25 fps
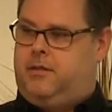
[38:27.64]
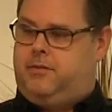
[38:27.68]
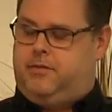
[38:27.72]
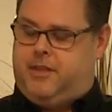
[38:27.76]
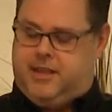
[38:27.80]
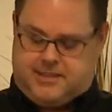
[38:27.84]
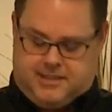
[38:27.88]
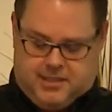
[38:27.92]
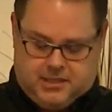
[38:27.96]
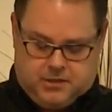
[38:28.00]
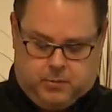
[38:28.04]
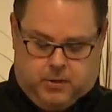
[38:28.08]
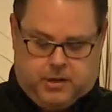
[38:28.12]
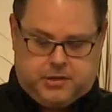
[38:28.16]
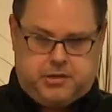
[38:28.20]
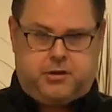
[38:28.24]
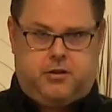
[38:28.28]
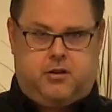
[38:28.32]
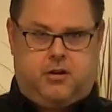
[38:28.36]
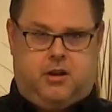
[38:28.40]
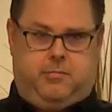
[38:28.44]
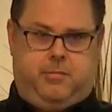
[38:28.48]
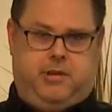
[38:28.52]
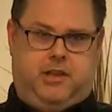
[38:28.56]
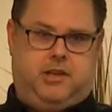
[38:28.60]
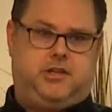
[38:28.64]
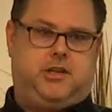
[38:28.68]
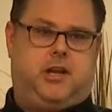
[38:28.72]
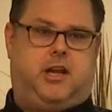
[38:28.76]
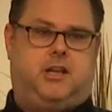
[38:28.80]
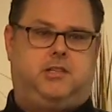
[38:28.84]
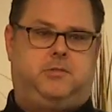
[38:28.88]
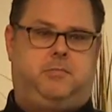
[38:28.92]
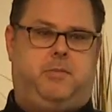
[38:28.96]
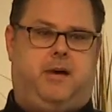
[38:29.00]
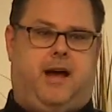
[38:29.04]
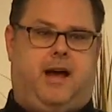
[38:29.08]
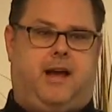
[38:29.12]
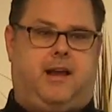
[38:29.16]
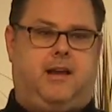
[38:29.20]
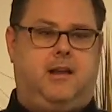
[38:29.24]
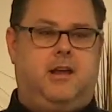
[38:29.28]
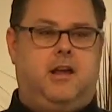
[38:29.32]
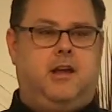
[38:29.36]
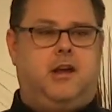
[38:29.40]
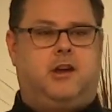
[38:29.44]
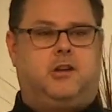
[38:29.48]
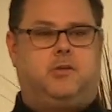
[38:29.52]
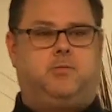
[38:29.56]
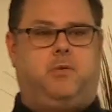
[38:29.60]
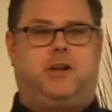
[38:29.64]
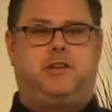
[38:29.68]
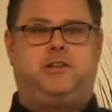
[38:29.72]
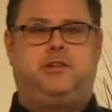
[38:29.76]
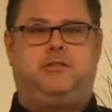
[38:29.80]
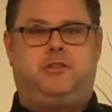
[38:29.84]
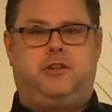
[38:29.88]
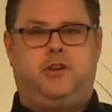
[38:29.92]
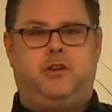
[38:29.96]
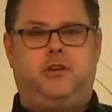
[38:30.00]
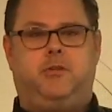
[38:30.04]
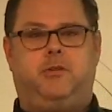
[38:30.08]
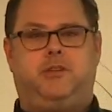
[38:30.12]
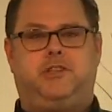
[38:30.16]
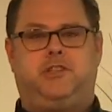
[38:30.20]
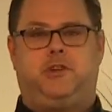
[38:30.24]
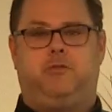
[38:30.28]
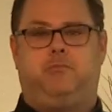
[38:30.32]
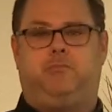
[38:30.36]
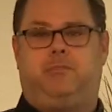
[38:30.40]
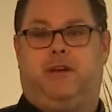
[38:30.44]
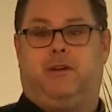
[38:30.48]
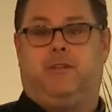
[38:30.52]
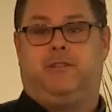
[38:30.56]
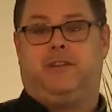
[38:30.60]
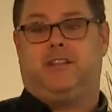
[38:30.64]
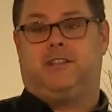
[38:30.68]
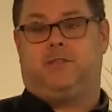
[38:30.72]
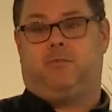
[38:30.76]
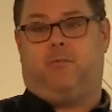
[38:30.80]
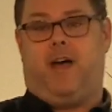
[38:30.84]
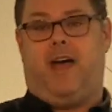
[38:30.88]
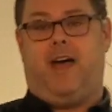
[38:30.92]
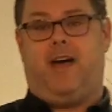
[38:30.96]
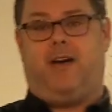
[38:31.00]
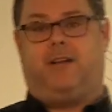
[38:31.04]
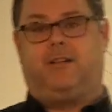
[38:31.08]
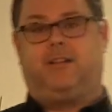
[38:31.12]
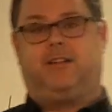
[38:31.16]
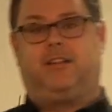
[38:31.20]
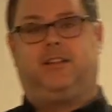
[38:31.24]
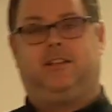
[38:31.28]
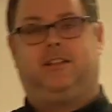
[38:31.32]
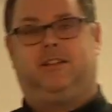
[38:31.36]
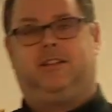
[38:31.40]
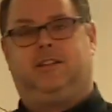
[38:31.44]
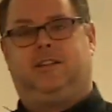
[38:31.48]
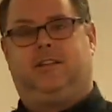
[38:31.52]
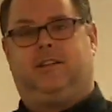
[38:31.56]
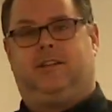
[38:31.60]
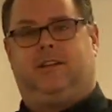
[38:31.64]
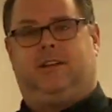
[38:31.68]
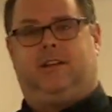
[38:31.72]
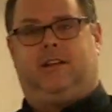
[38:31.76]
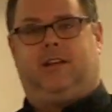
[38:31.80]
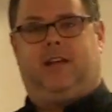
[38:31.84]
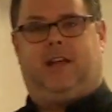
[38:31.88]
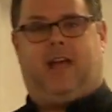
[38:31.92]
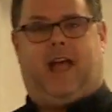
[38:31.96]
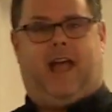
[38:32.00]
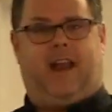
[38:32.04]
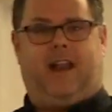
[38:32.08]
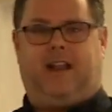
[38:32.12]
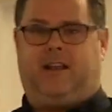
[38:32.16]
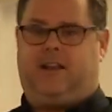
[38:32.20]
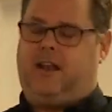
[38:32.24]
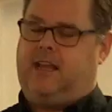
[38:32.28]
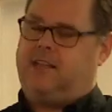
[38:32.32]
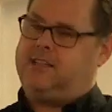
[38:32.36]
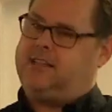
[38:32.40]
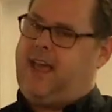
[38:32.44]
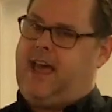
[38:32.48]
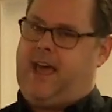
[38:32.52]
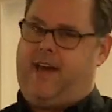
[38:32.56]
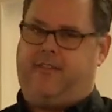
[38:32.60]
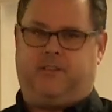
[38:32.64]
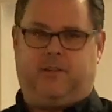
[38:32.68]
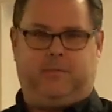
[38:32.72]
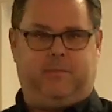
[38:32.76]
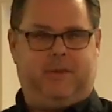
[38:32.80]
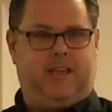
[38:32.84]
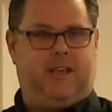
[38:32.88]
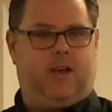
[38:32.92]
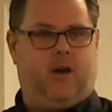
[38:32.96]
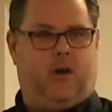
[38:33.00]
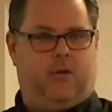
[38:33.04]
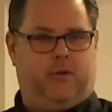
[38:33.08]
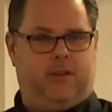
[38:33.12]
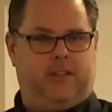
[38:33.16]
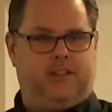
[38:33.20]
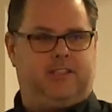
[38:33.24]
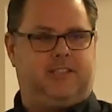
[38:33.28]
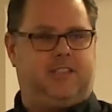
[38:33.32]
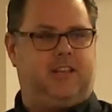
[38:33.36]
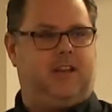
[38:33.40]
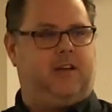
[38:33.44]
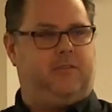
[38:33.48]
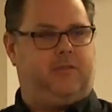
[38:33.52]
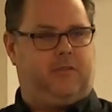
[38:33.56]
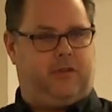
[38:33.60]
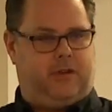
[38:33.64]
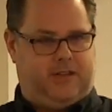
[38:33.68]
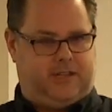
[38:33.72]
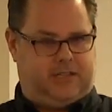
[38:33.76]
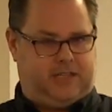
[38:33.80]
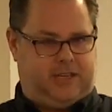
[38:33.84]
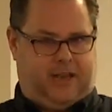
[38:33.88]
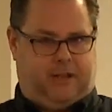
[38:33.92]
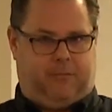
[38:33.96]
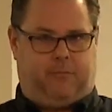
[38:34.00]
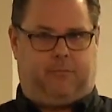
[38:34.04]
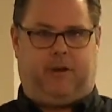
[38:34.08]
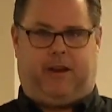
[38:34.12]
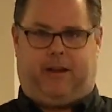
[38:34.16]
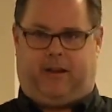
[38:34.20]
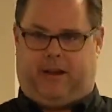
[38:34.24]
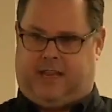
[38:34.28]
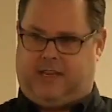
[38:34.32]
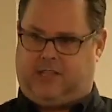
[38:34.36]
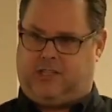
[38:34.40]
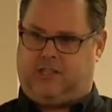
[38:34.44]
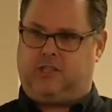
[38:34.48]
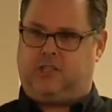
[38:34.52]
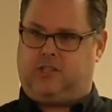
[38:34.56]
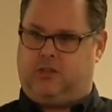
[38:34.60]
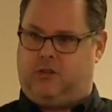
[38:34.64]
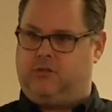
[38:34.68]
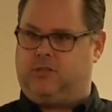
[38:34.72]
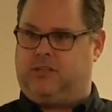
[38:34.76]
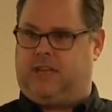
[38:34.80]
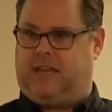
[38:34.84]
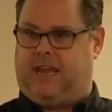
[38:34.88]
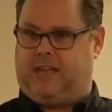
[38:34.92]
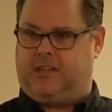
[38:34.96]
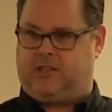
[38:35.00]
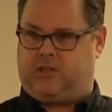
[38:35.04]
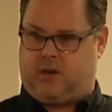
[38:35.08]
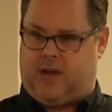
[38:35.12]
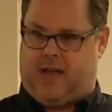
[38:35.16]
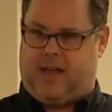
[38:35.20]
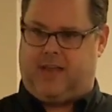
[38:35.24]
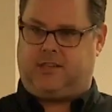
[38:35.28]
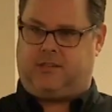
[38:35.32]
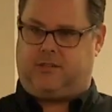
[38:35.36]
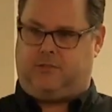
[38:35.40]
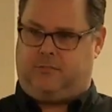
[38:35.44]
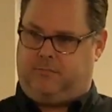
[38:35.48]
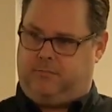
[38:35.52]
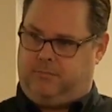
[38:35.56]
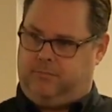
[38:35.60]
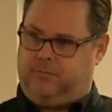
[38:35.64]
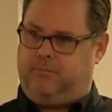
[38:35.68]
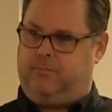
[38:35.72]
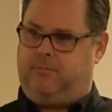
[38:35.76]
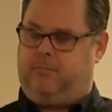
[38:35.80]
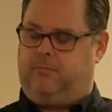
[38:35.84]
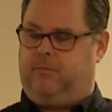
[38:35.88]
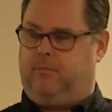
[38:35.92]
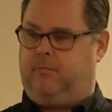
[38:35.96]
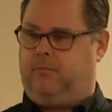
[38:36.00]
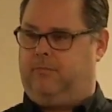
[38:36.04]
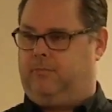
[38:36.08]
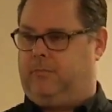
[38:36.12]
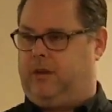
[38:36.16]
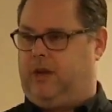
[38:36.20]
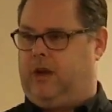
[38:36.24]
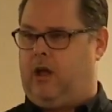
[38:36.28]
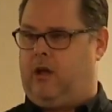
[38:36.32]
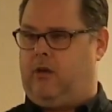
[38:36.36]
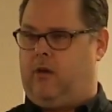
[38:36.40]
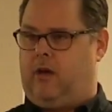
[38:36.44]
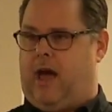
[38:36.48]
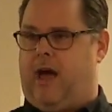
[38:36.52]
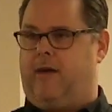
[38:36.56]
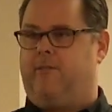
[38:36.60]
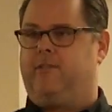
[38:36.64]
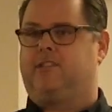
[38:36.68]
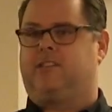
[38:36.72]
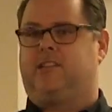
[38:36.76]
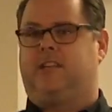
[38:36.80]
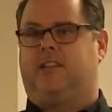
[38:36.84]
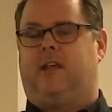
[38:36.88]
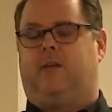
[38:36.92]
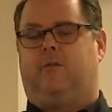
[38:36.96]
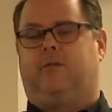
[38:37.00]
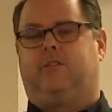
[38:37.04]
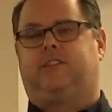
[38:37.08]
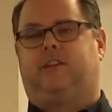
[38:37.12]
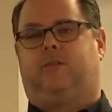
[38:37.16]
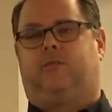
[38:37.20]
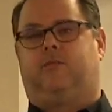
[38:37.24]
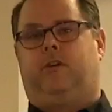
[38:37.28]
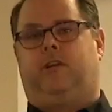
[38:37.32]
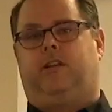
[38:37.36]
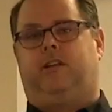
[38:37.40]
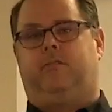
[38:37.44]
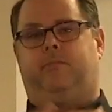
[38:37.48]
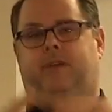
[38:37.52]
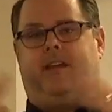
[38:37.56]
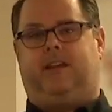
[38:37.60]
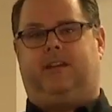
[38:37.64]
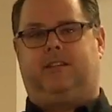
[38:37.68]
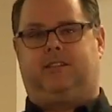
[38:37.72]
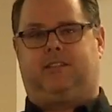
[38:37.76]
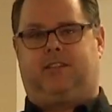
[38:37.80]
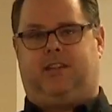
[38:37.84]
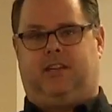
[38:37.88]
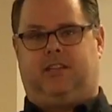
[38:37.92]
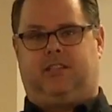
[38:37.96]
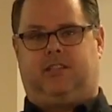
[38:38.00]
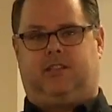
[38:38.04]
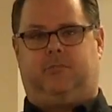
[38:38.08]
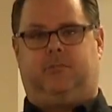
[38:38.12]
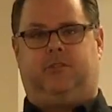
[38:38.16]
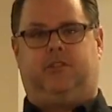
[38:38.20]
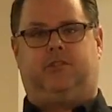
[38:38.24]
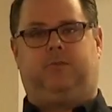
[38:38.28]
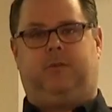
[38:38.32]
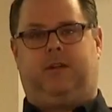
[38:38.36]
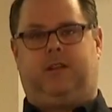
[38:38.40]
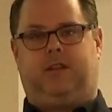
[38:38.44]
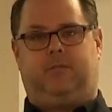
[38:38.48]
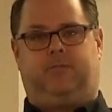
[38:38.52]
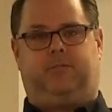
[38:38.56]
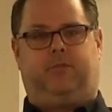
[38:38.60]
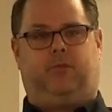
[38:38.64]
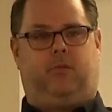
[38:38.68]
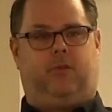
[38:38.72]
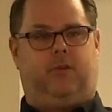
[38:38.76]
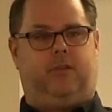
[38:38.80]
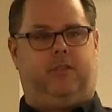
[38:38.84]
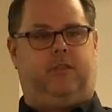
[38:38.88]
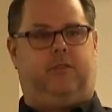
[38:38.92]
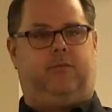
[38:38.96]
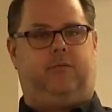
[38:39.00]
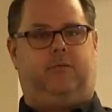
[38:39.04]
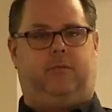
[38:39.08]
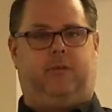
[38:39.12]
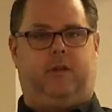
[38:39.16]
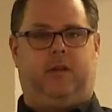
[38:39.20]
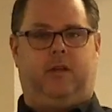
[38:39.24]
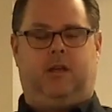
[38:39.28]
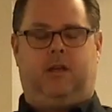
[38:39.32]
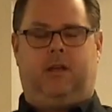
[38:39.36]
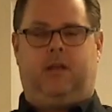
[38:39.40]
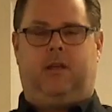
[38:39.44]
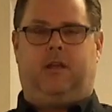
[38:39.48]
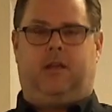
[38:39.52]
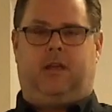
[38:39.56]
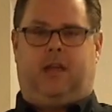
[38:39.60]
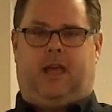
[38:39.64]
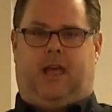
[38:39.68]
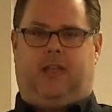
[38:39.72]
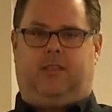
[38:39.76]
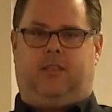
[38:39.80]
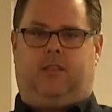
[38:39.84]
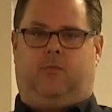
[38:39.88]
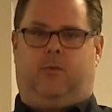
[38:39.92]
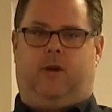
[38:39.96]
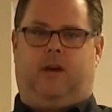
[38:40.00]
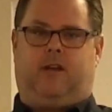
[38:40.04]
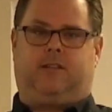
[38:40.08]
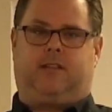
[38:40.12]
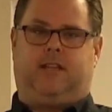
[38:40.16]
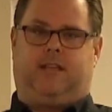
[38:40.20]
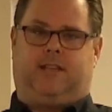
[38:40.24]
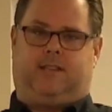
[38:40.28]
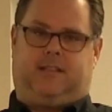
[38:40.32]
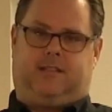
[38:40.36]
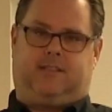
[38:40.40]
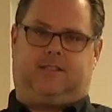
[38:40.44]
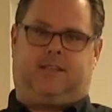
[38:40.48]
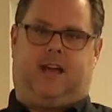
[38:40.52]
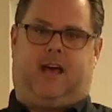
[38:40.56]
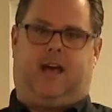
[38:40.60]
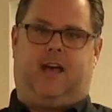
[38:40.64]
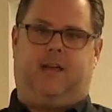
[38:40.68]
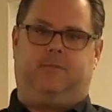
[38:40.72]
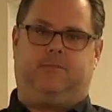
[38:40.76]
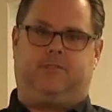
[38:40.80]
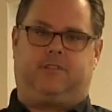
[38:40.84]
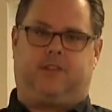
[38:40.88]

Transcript: This is what you're going to be judged by. Because what you do is you build this wealth. And it doesn't have to be gold and silver. It's, he's just using, he's trying to, you know, obviously there was a really big distinction between the poor and the, and the wealthy at this time.